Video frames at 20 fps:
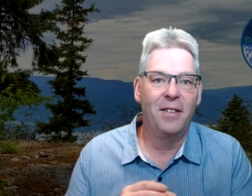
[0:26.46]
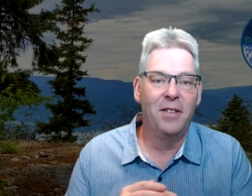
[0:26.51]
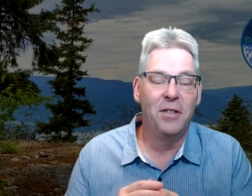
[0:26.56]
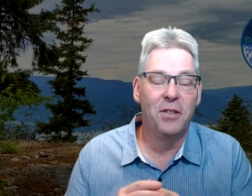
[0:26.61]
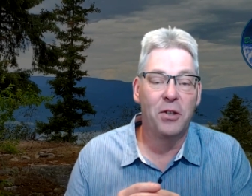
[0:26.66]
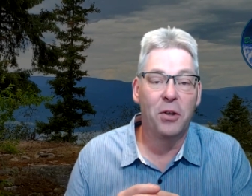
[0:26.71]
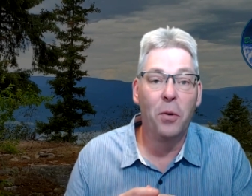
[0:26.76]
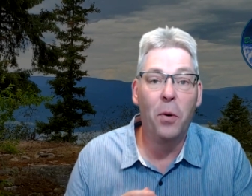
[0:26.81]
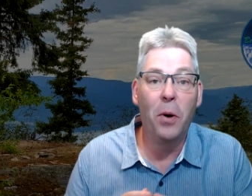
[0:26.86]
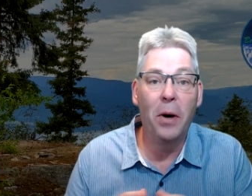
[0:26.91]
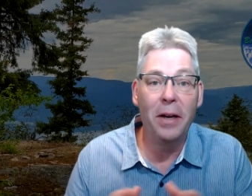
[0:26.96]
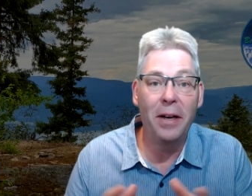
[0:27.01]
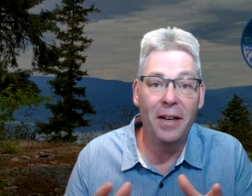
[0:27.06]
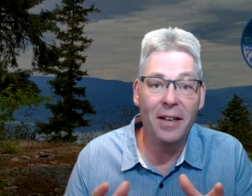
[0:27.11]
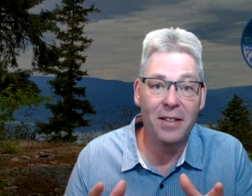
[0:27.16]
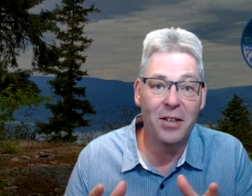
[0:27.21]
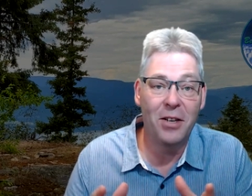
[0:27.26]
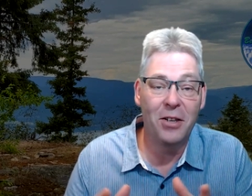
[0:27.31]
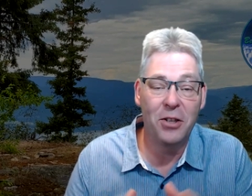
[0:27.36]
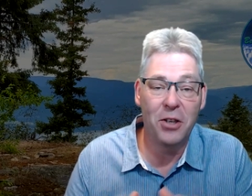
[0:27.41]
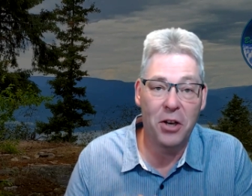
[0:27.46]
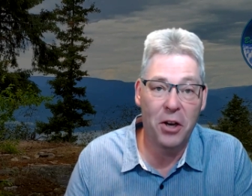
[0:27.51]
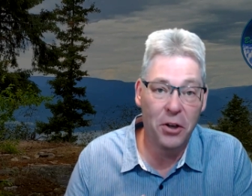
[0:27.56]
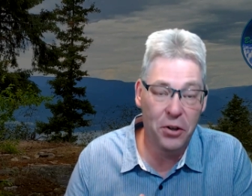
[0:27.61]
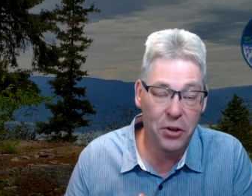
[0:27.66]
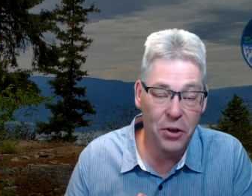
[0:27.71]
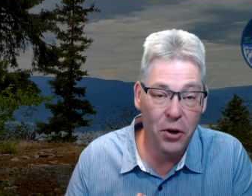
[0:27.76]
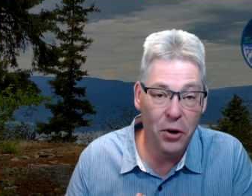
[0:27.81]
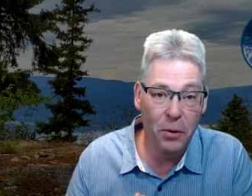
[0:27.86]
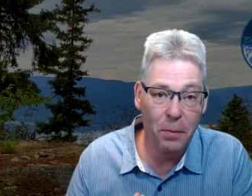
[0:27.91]
So what is a
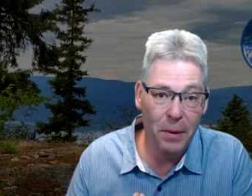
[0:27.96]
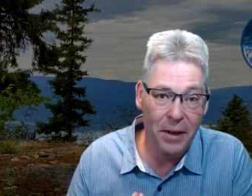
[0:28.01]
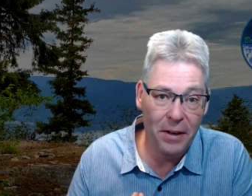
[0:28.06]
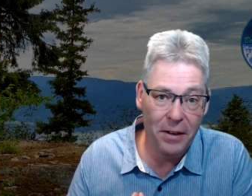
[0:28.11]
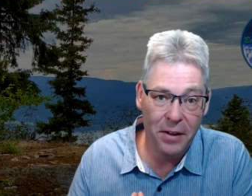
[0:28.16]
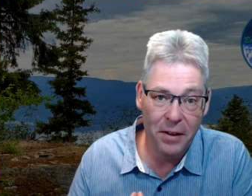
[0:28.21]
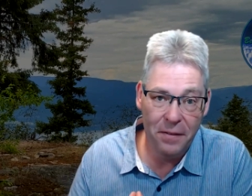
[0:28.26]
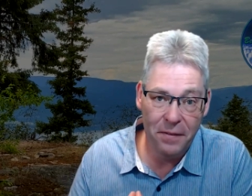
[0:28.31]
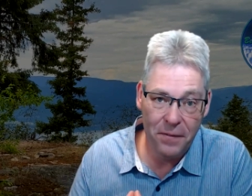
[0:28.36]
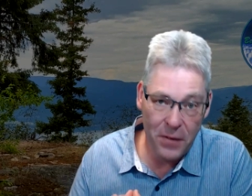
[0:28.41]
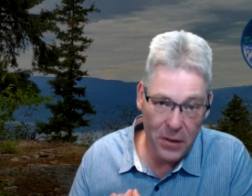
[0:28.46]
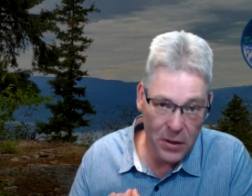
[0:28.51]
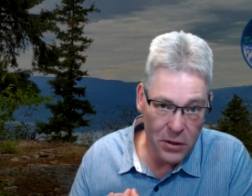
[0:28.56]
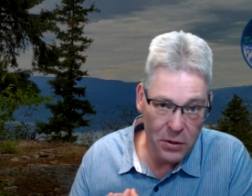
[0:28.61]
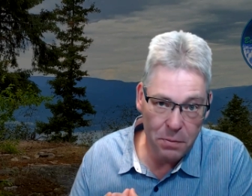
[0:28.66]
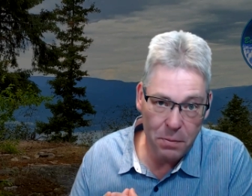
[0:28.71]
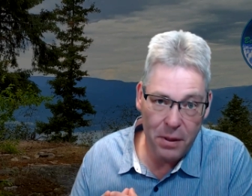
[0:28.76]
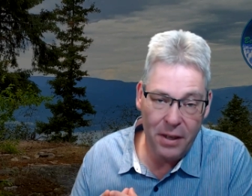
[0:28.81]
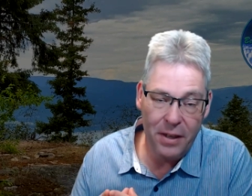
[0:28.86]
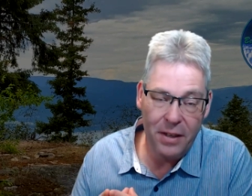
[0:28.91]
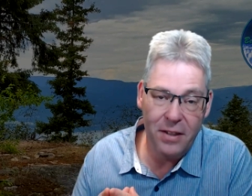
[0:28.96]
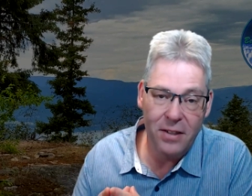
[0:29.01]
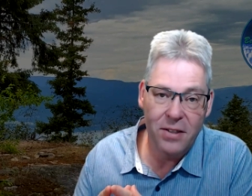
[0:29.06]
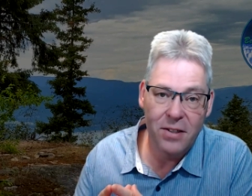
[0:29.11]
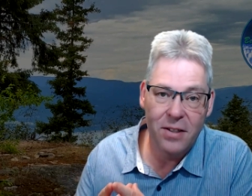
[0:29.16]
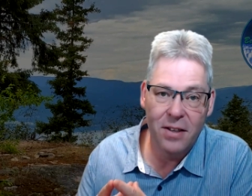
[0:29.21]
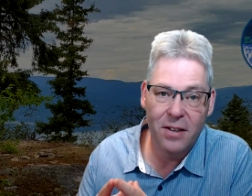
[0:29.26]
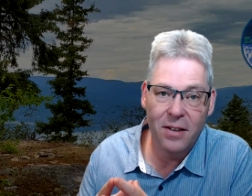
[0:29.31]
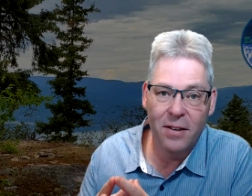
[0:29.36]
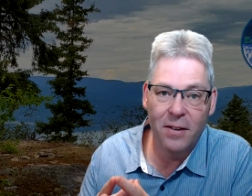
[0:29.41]
Scotoma in the first
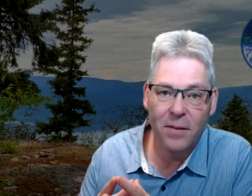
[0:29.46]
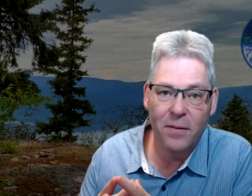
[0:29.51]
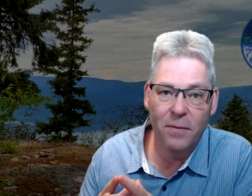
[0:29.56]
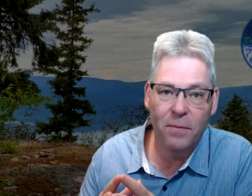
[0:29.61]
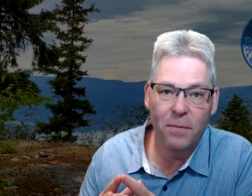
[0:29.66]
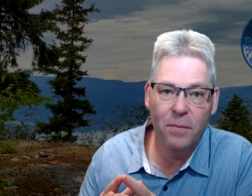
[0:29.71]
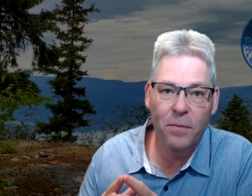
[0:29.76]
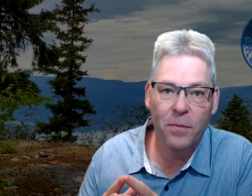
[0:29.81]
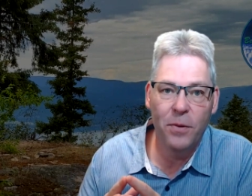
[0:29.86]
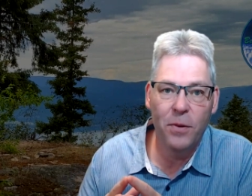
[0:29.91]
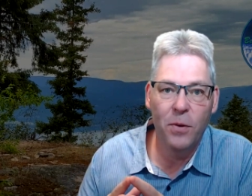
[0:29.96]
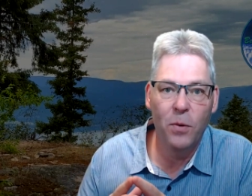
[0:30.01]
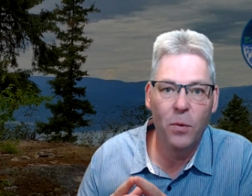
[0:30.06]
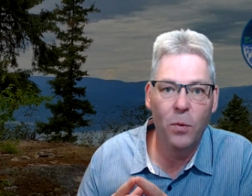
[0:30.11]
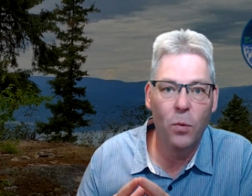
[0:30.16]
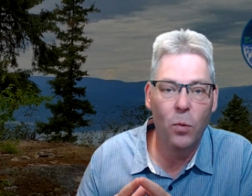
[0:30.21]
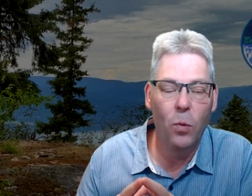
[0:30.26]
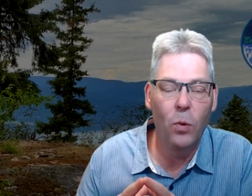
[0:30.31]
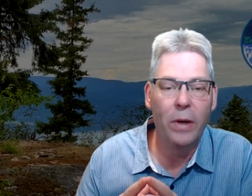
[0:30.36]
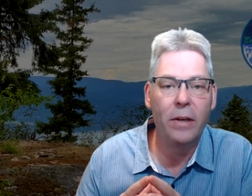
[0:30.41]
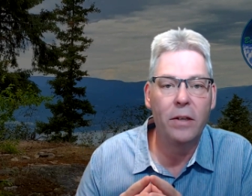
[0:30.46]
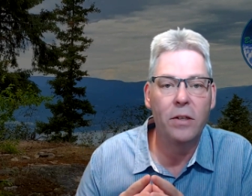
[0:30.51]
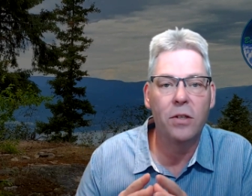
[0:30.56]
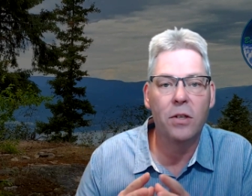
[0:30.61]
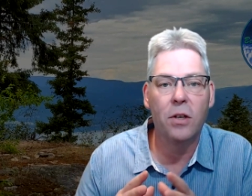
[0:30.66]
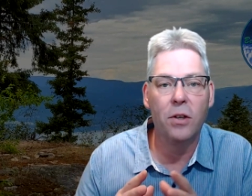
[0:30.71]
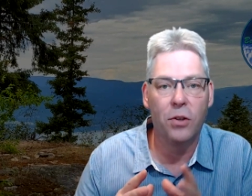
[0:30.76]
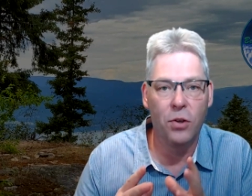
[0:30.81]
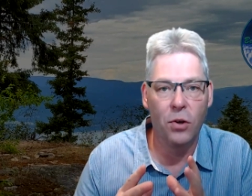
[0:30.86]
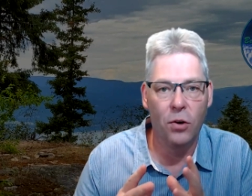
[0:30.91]
place? What does
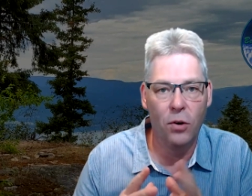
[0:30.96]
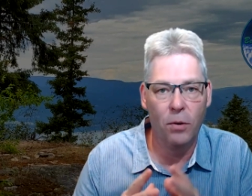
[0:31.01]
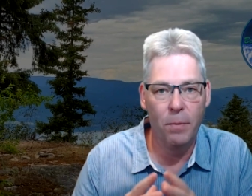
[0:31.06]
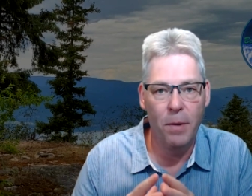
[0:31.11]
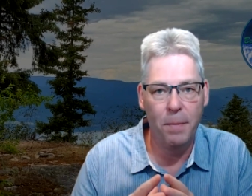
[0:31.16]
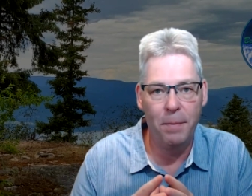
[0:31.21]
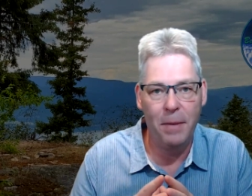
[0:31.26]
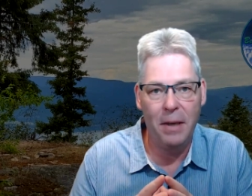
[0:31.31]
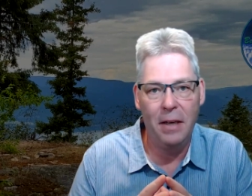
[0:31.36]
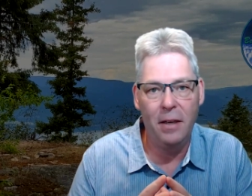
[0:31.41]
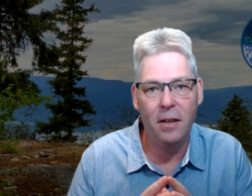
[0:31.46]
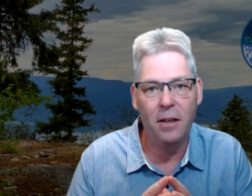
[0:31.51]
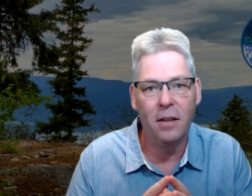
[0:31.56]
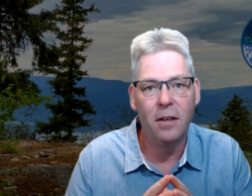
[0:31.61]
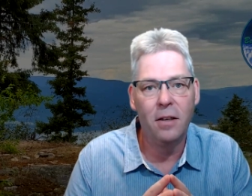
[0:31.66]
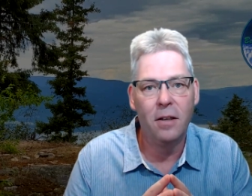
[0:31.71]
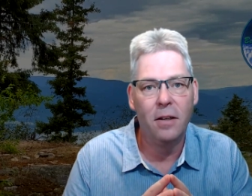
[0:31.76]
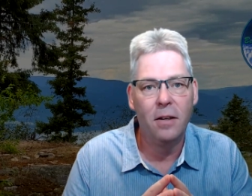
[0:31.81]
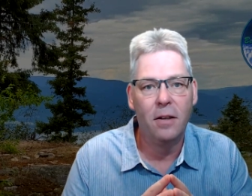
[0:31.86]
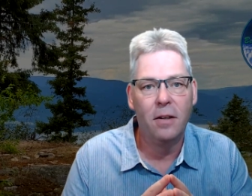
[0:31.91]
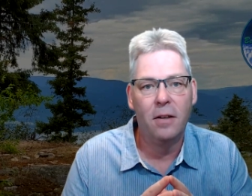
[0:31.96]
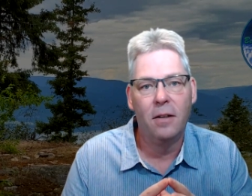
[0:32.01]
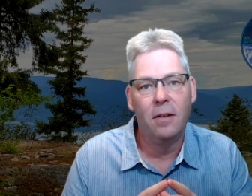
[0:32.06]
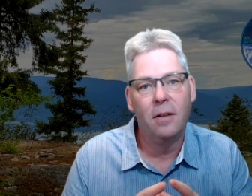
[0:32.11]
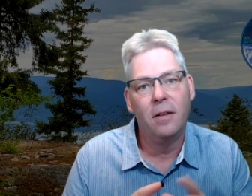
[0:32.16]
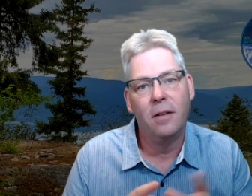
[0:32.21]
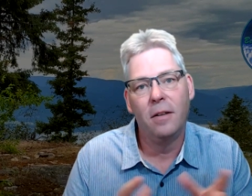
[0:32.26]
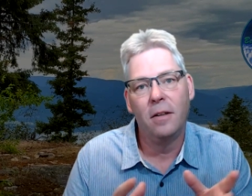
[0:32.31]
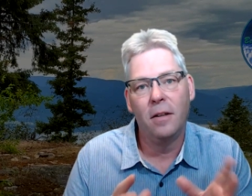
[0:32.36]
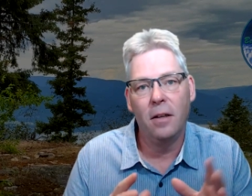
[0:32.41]
Scotoma mean?
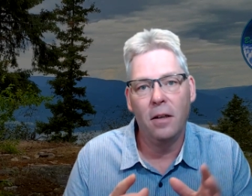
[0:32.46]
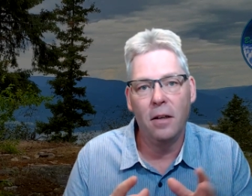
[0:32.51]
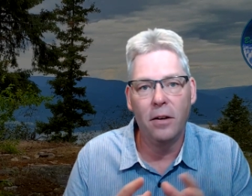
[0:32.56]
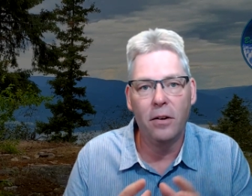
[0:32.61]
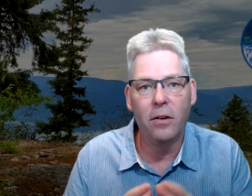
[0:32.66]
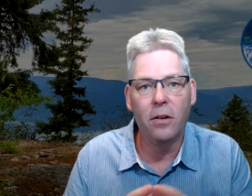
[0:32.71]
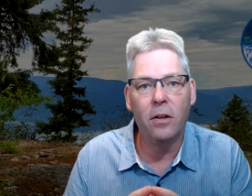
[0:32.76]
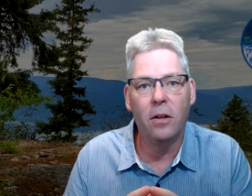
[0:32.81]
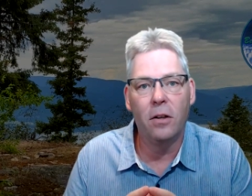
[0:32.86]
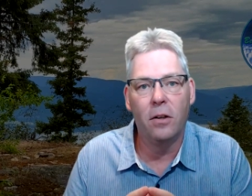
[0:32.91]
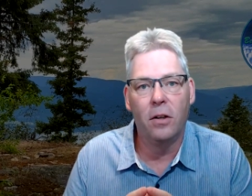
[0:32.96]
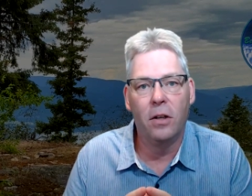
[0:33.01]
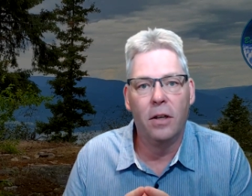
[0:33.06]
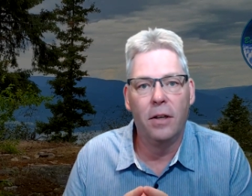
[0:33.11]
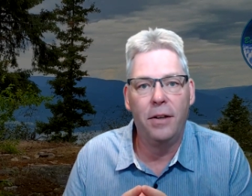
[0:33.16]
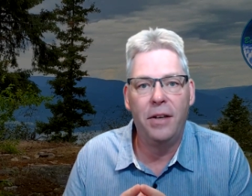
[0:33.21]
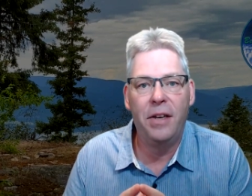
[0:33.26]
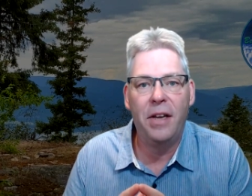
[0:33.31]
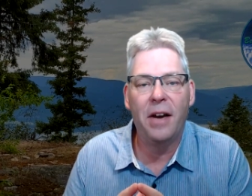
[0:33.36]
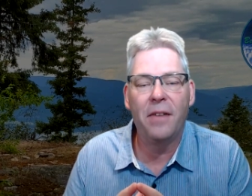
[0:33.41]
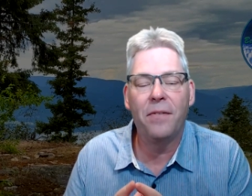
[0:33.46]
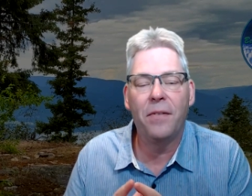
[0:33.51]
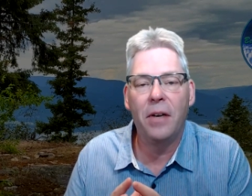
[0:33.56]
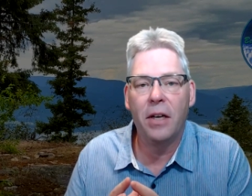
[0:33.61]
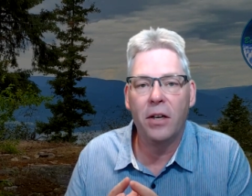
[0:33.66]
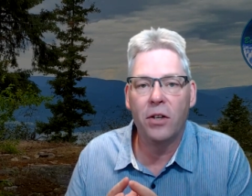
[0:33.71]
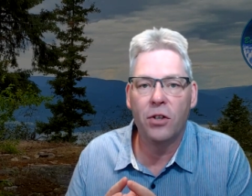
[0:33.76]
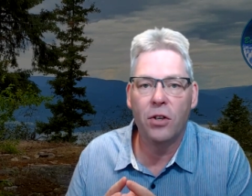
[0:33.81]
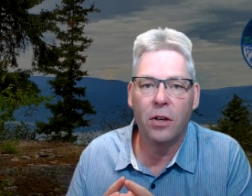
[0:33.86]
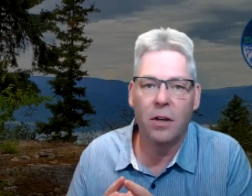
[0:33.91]
The literal
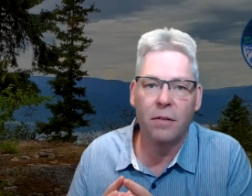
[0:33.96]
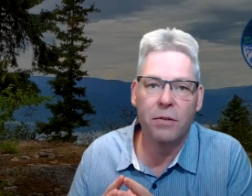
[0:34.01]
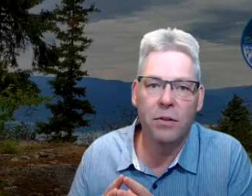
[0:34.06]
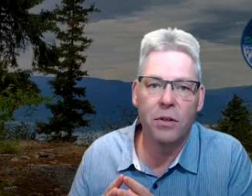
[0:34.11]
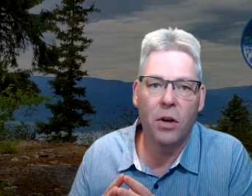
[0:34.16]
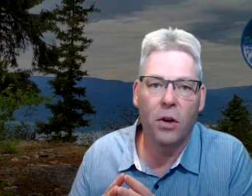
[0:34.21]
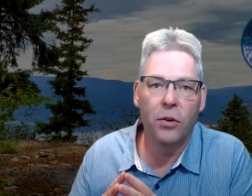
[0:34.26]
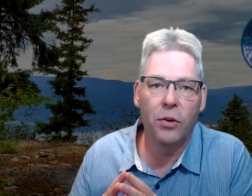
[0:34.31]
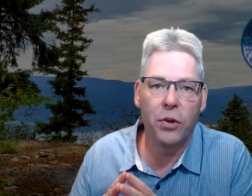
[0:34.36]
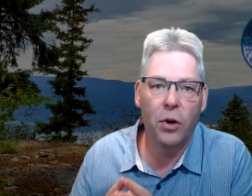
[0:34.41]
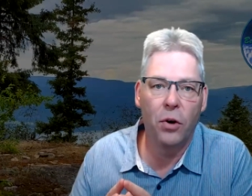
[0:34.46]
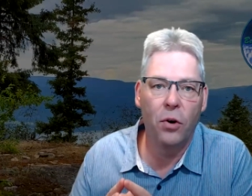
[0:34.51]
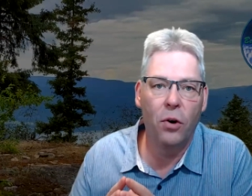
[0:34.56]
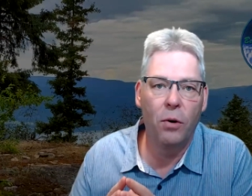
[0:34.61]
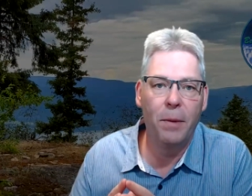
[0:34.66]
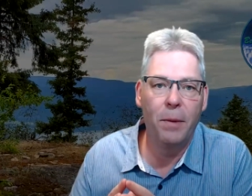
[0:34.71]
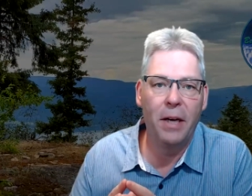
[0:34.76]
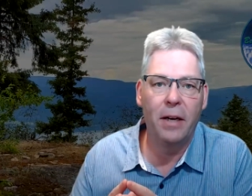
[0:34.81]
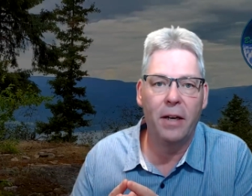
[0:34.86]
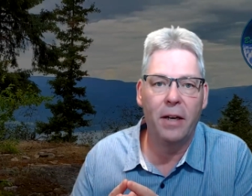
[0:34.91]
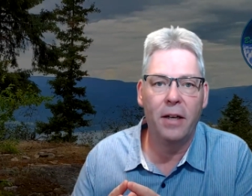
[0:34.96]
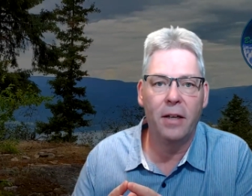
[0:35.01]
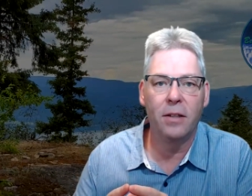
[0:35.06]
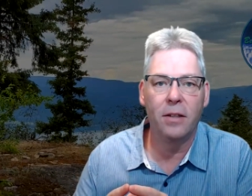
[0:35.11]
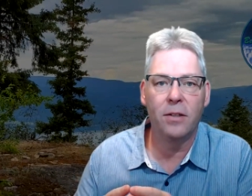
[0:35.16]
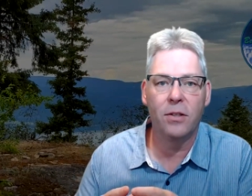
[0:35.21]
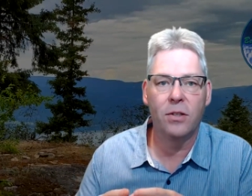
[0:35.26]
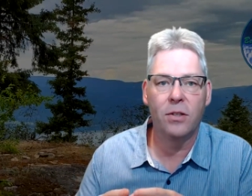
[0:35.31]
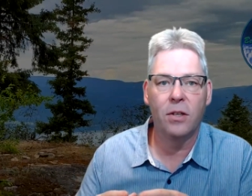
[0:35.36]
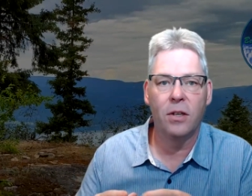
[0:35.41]
definition of Scotoma
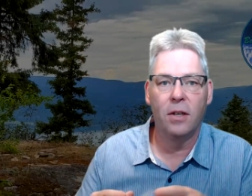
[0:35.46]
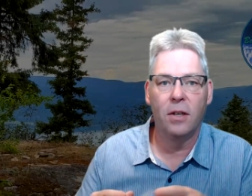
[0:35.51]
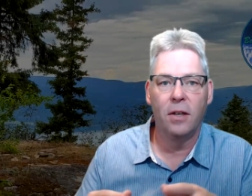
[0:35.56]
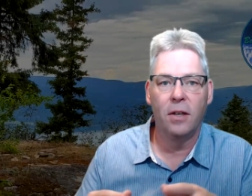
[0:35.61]
is